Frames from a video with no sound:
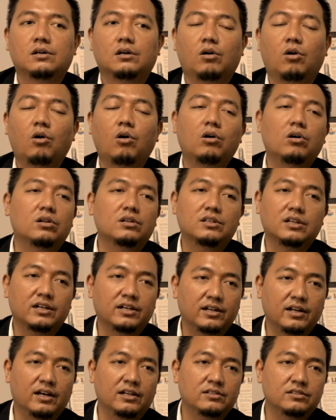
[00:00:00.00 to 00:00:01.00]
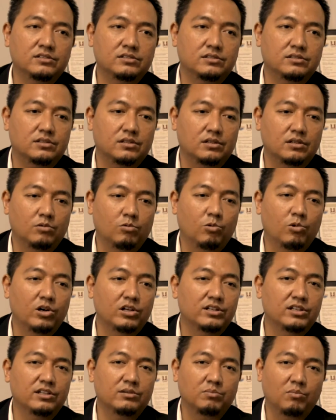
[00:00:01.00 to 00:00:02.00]
All the grants
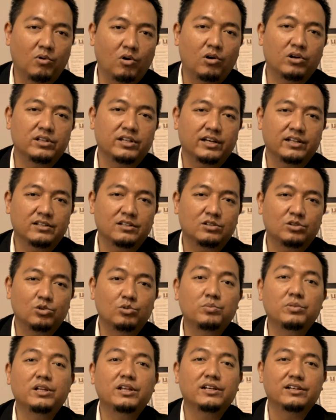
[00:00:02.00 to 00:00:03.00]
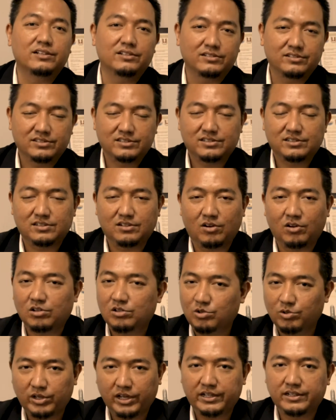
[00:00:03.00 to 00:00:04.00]
awarded more than 2 million
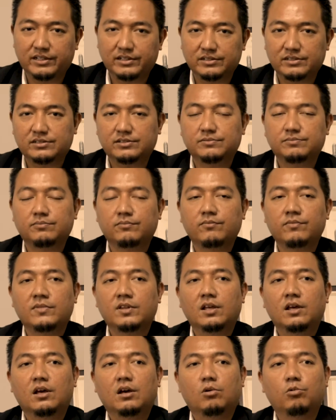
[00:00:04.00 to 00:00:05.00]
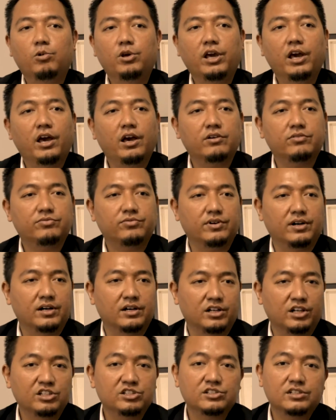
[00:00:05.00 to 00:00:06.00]
altogether. We have
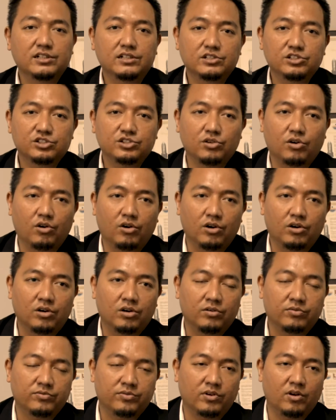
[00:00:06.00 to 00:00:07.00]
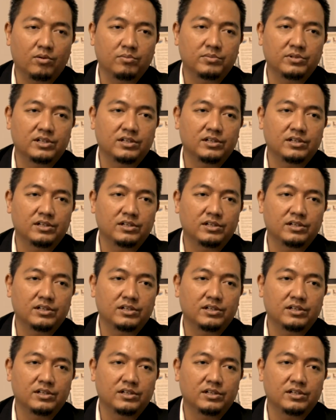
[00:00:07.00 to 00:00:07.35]
research from